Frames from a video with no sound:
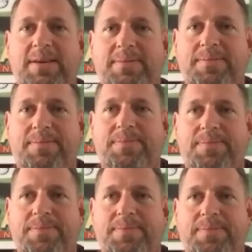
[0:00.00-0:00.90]

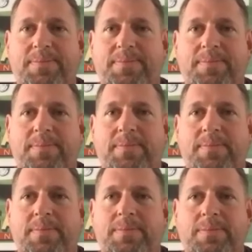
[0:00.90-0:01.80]

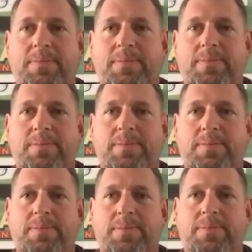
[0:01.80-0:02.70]

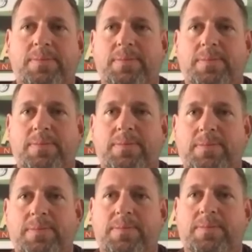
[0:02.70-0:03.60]

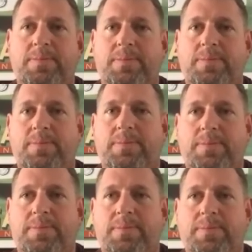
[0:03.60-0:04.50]

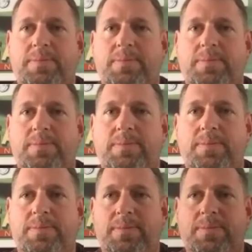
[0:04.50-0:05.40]

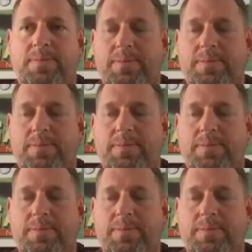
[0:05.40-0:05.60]
No words are spoken by the person on screen.